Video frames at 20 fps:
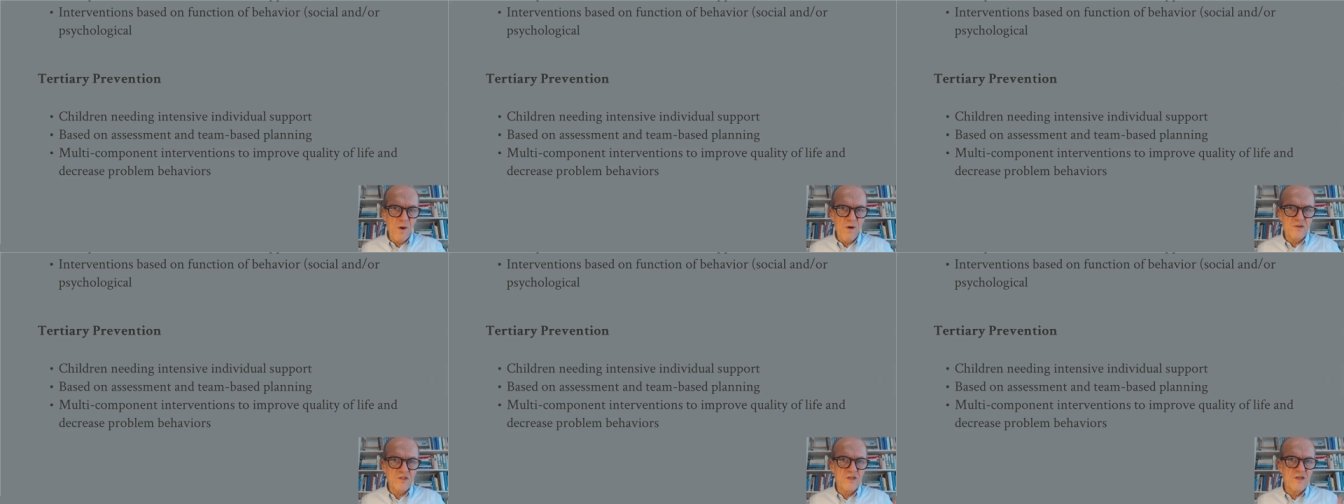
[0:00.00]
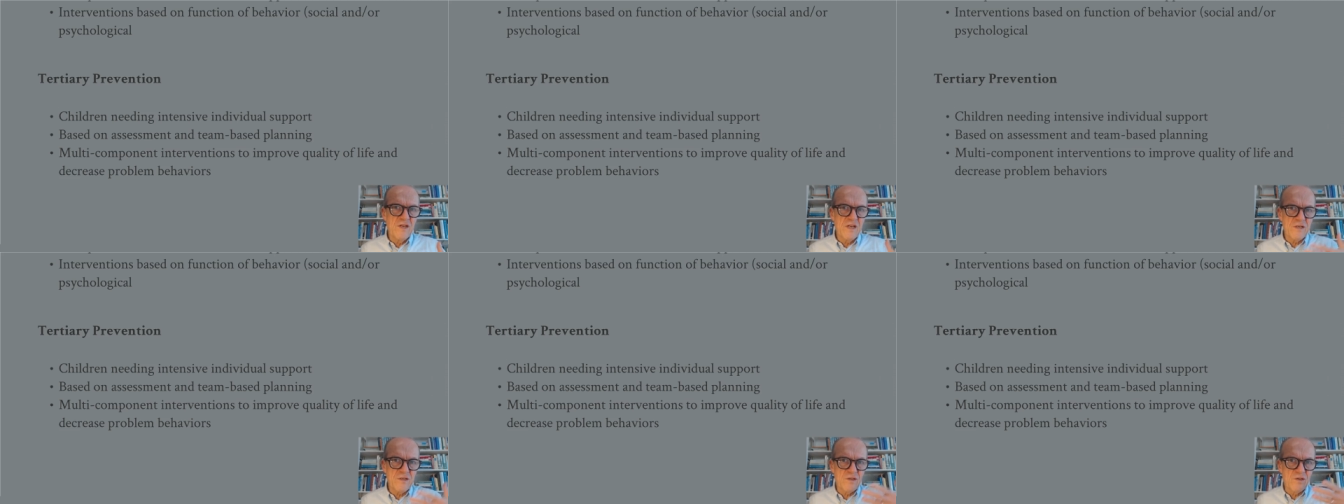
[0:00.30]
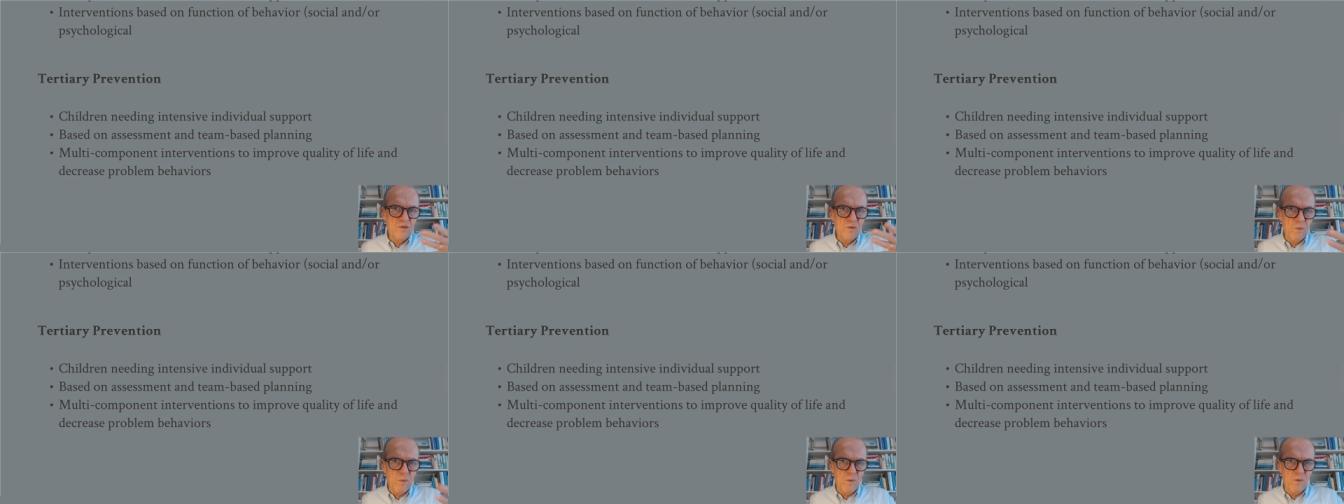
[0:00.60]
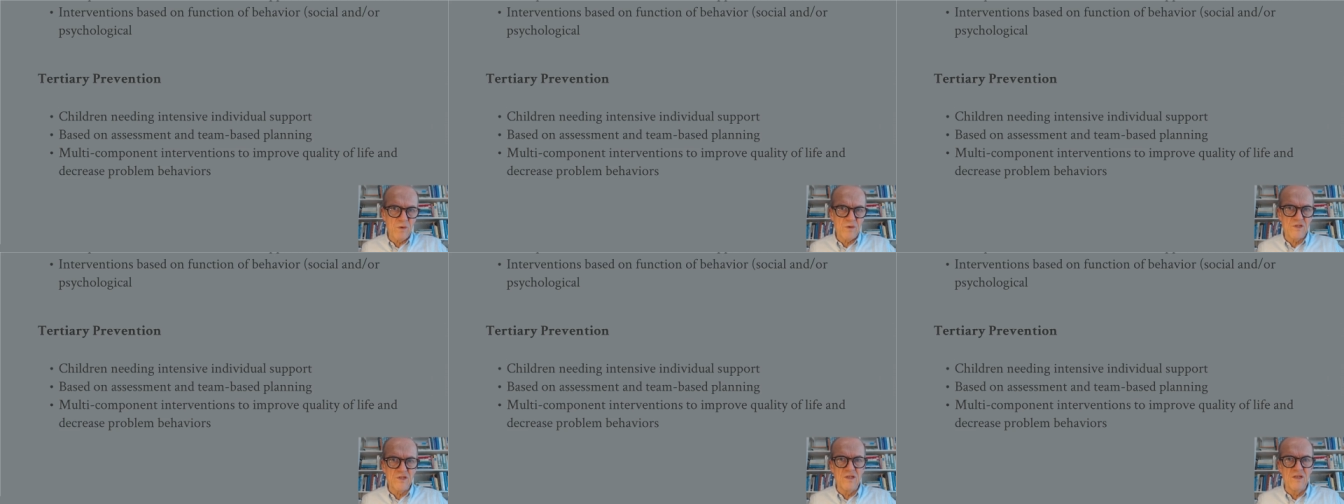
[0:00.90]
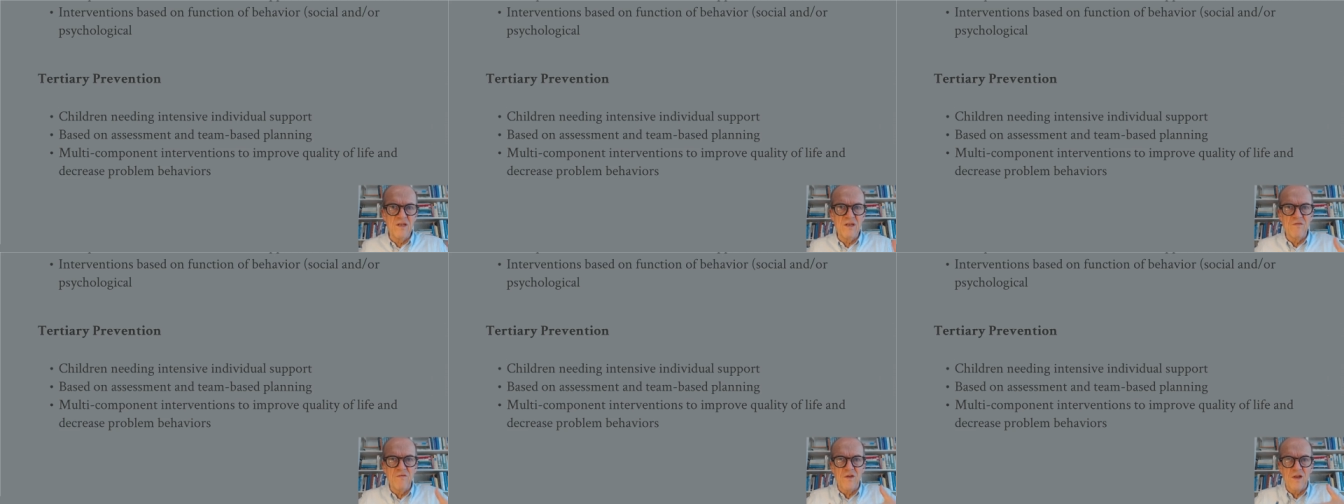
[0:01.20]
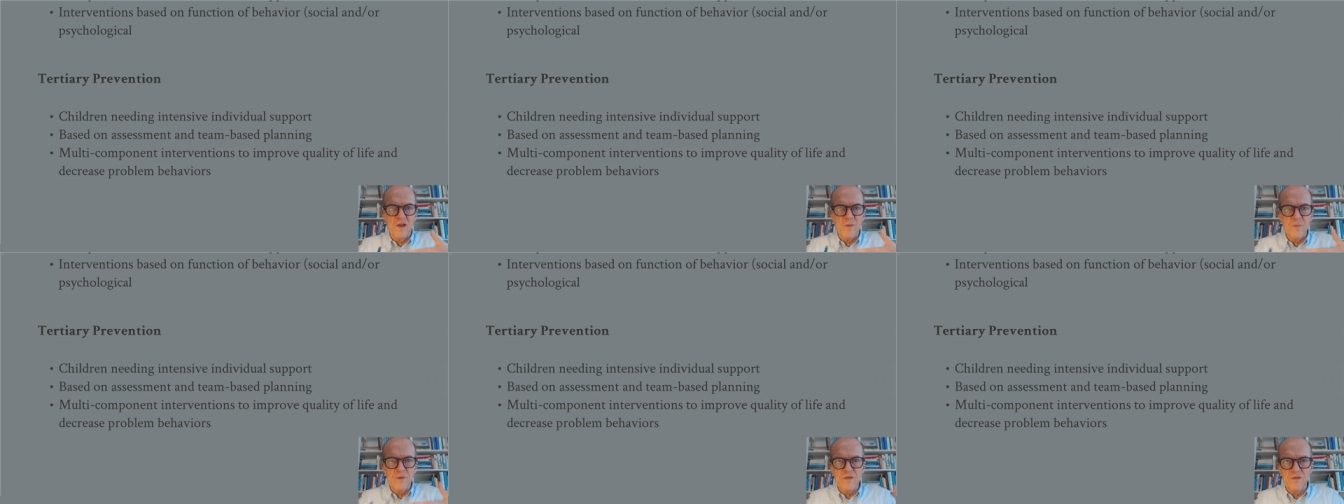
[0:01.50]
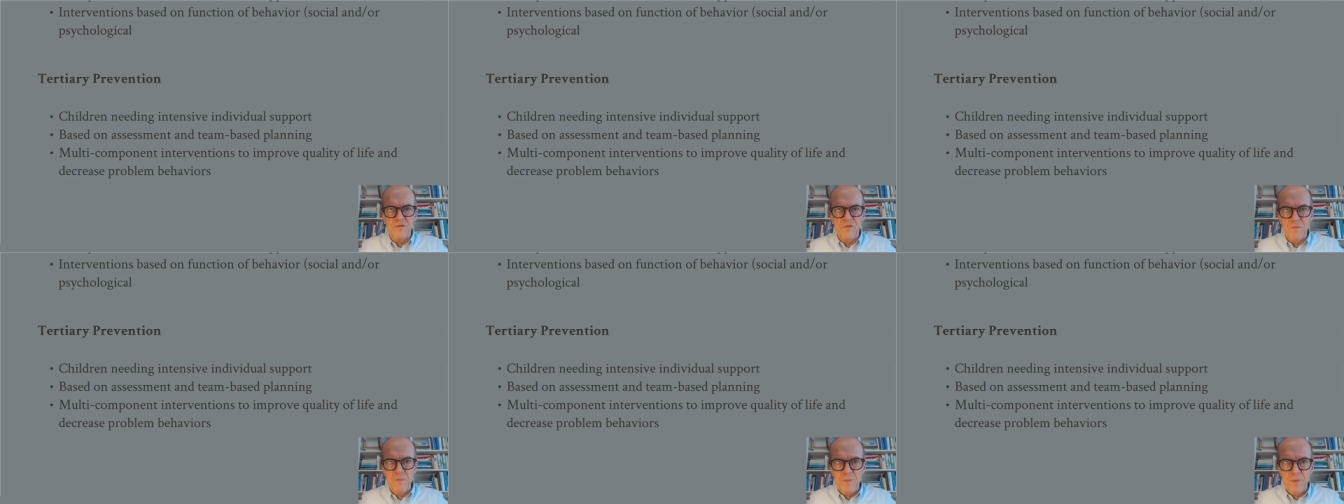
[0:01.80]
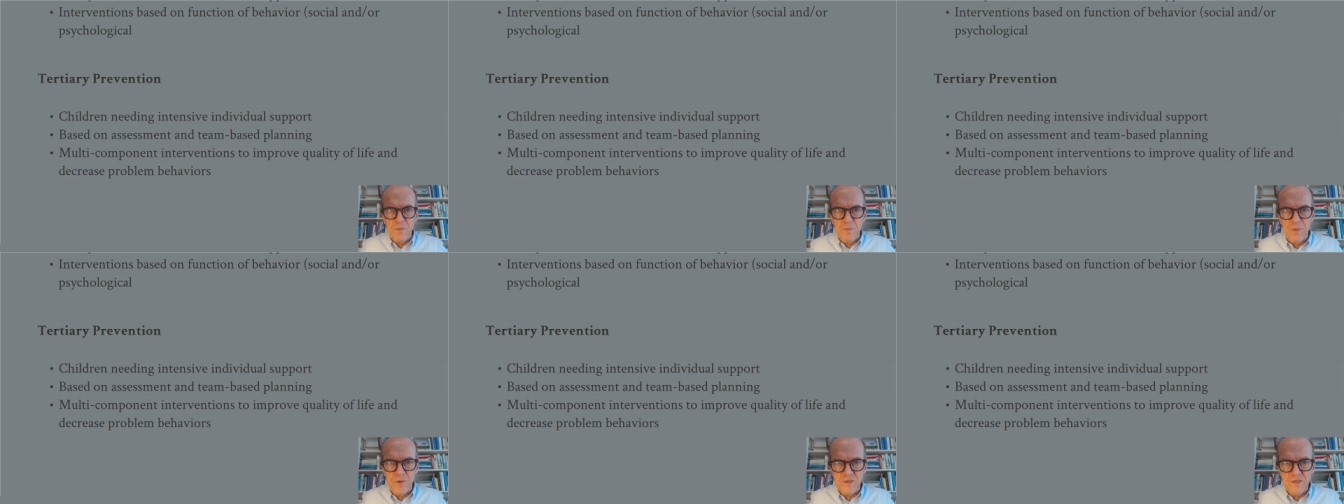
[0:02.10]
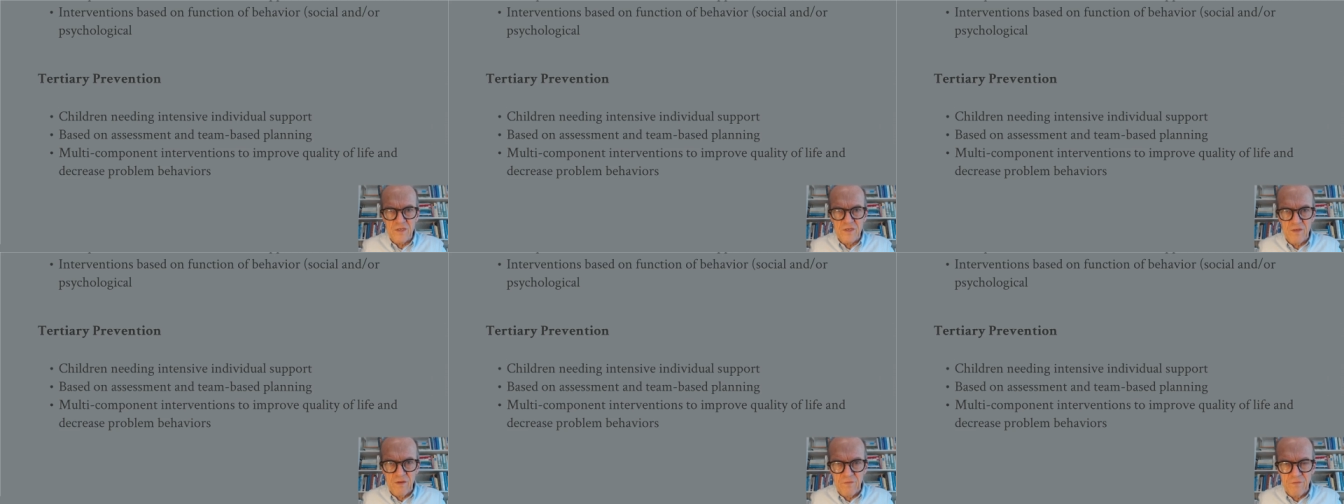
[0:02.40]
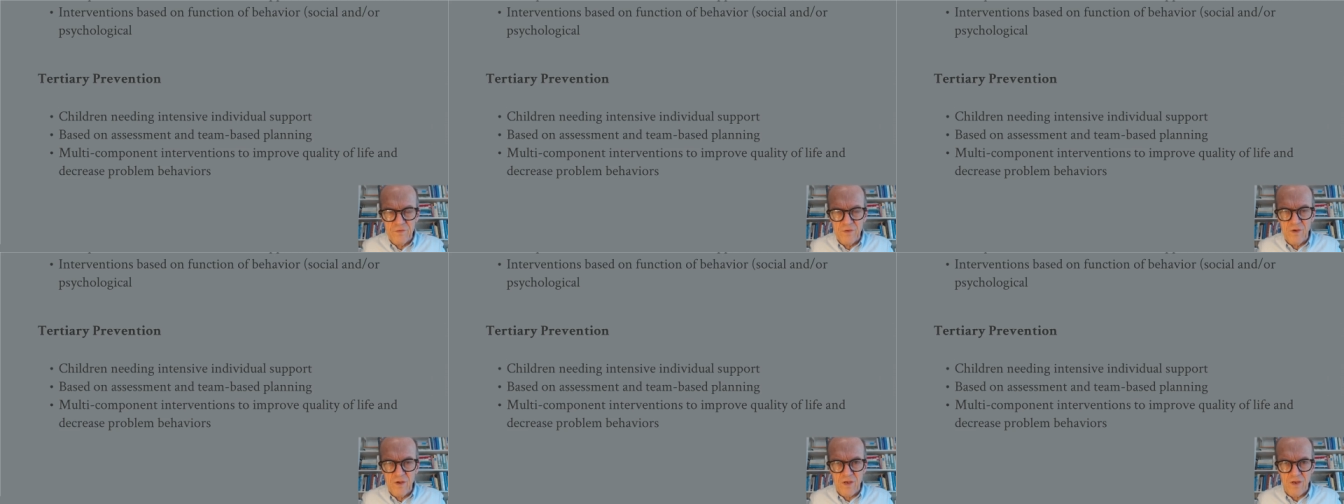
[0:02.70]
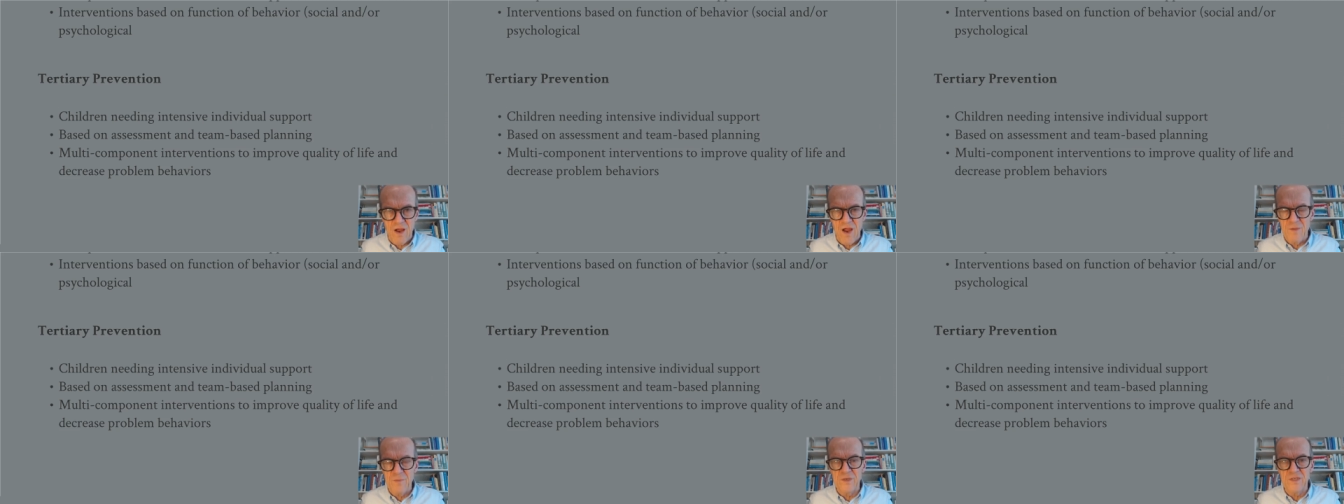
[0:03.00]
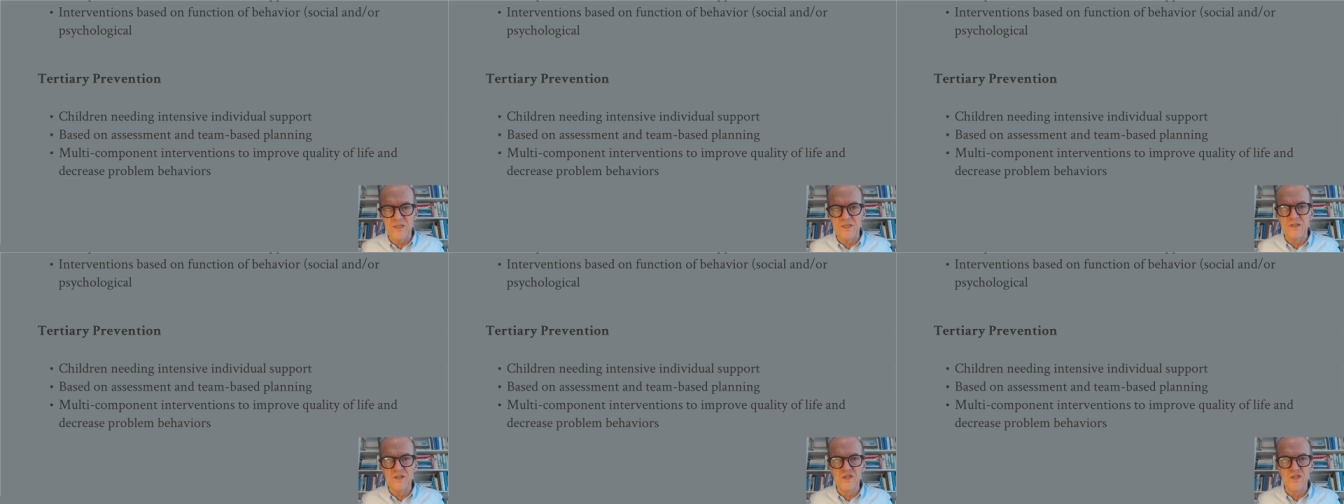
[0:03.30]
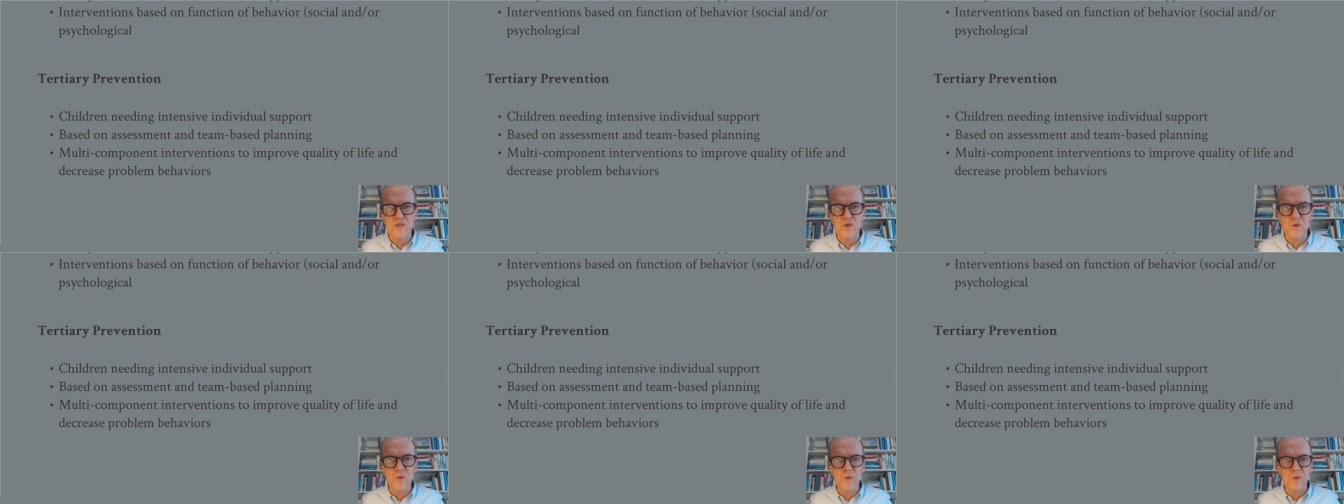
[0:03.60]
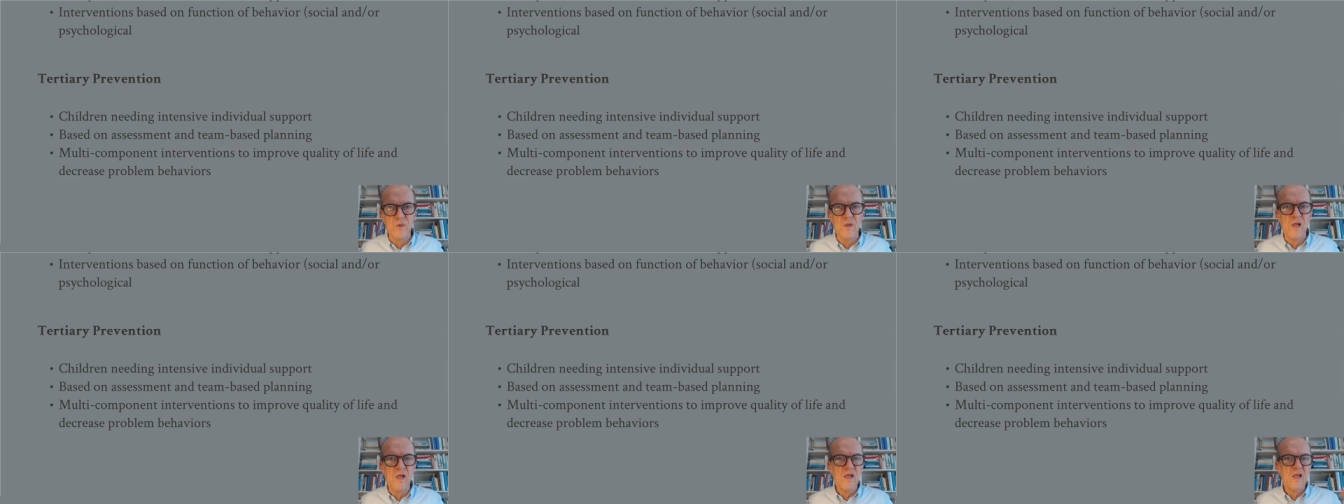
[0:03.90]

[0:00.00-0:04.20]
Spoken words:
geared towards the development of a positive climate in the school,